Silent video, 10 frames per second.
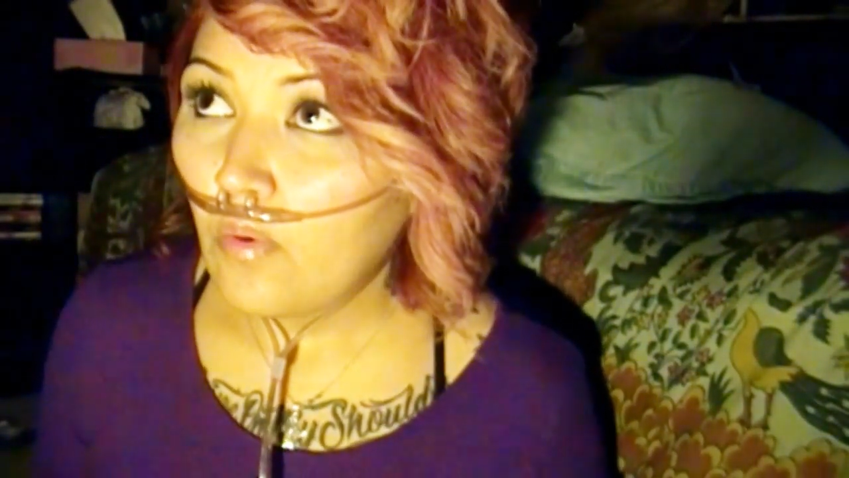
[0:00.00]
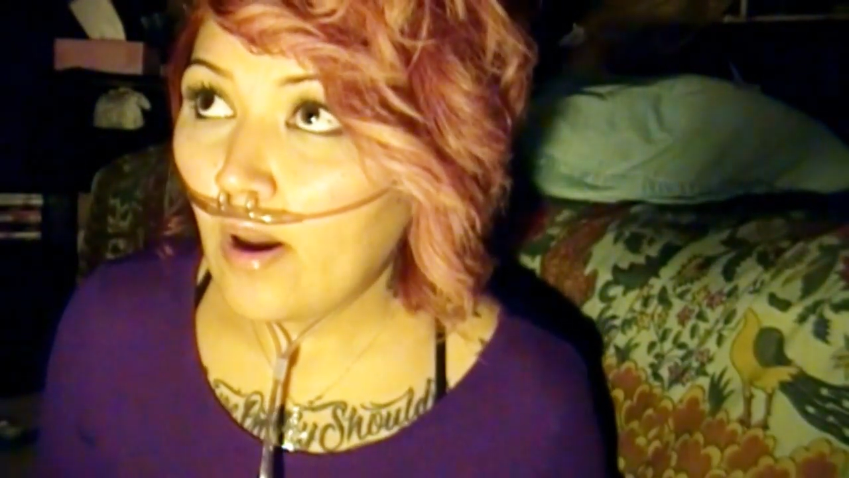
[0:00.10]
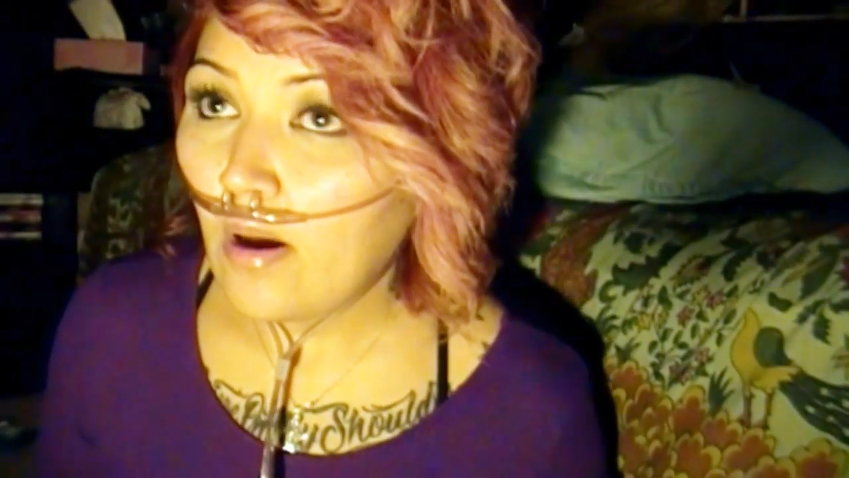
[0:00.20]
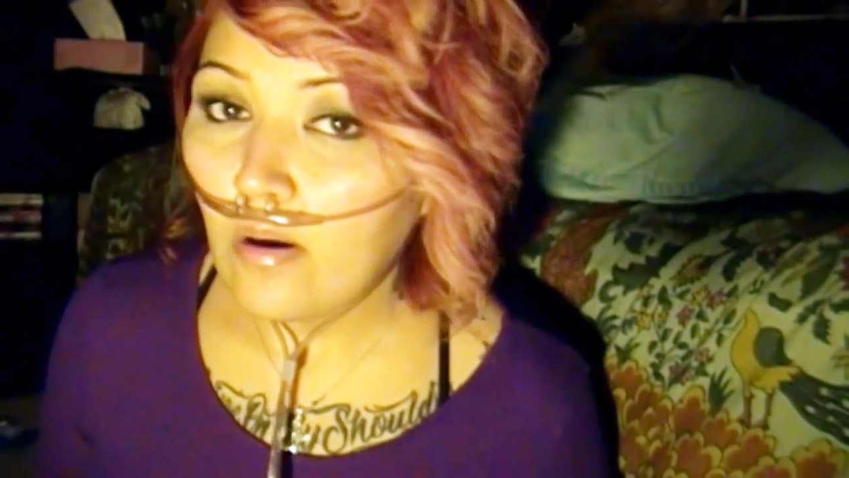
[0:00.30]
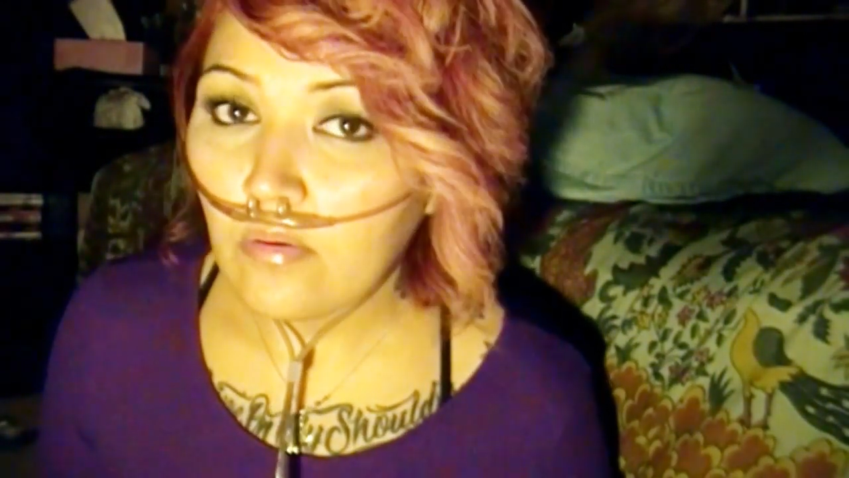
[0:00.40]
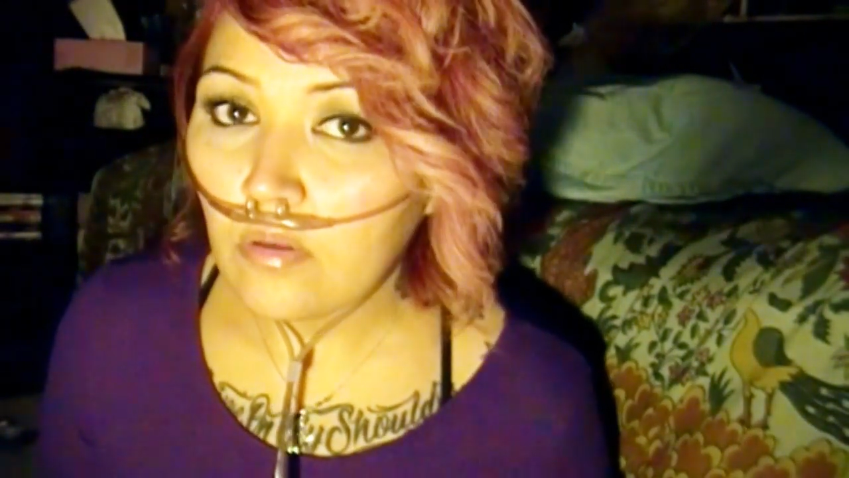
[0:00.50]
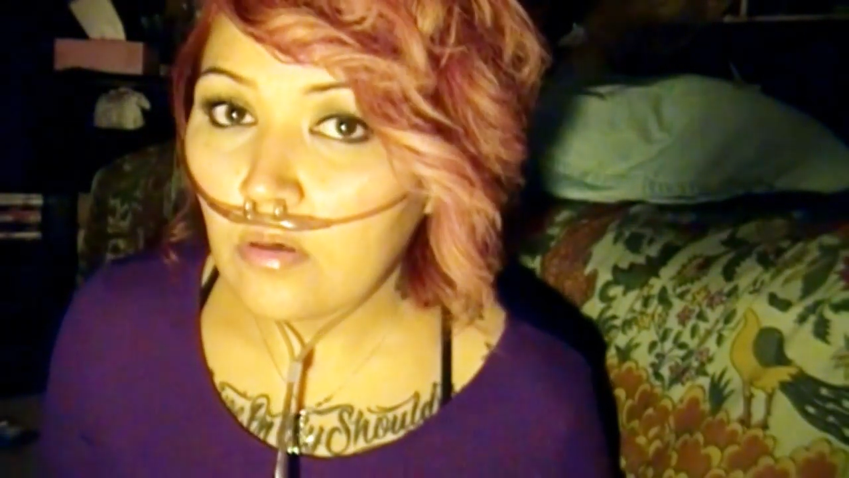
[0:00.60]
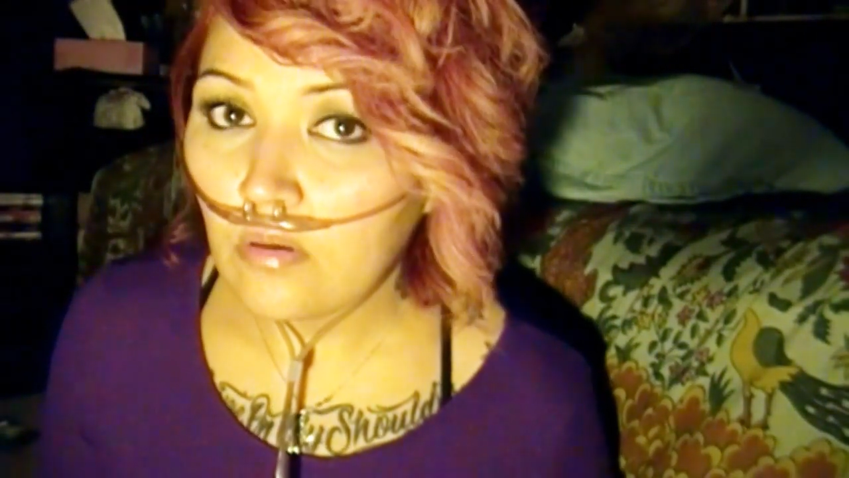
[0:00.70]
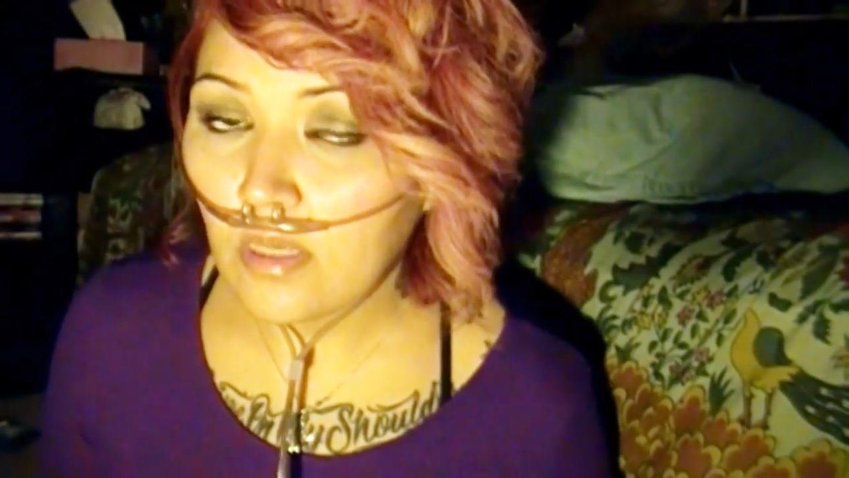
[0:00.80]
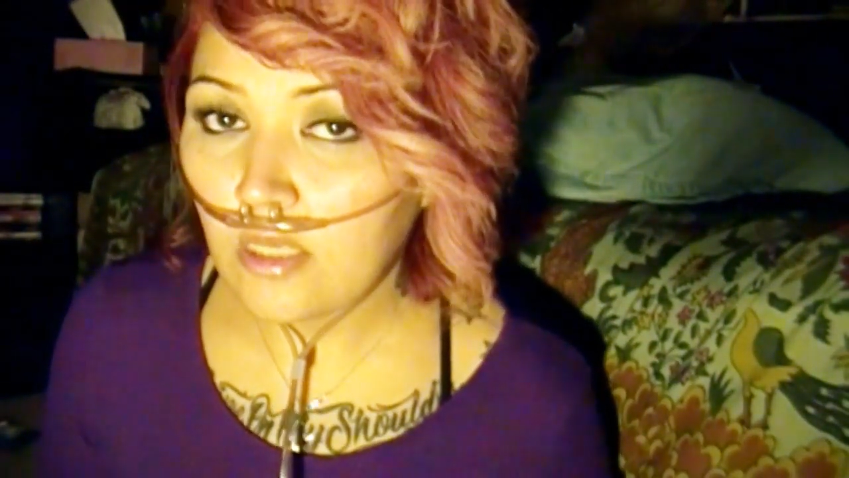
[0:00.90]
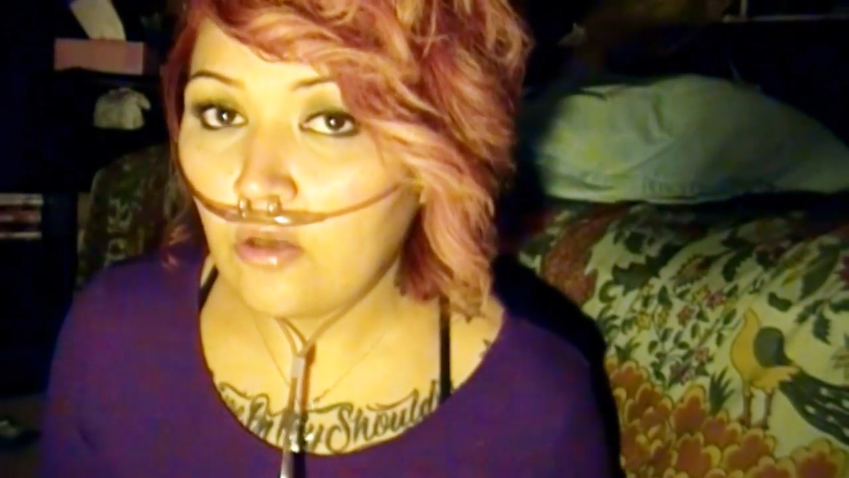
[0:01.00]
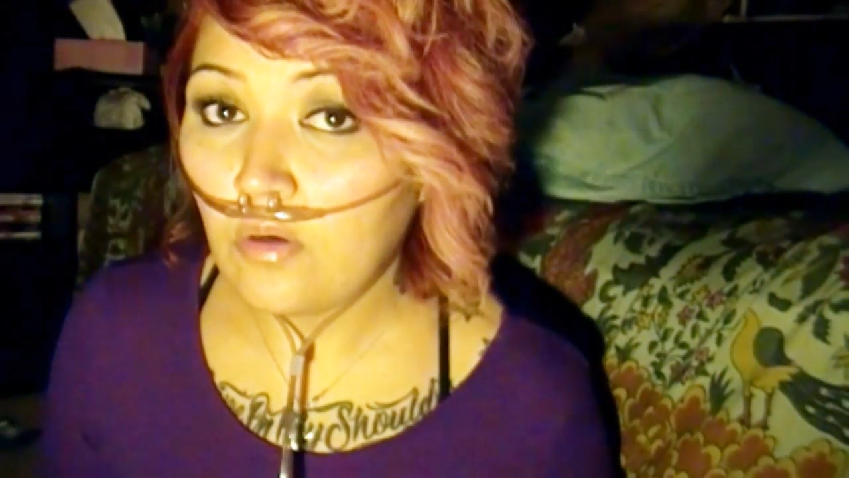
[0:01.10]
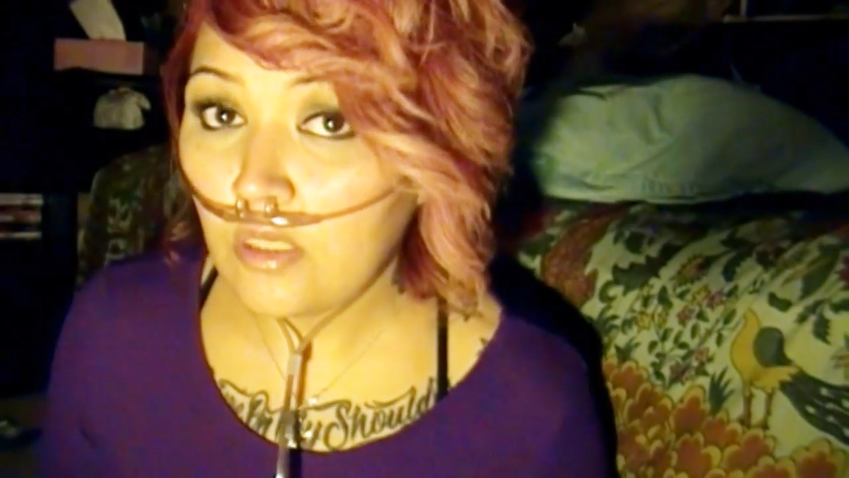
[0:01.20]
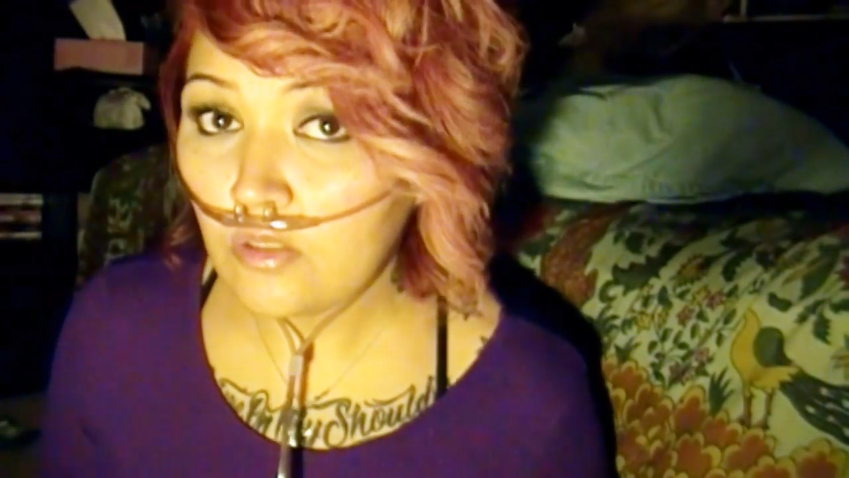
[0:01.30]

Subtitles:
wow, I really don't like you.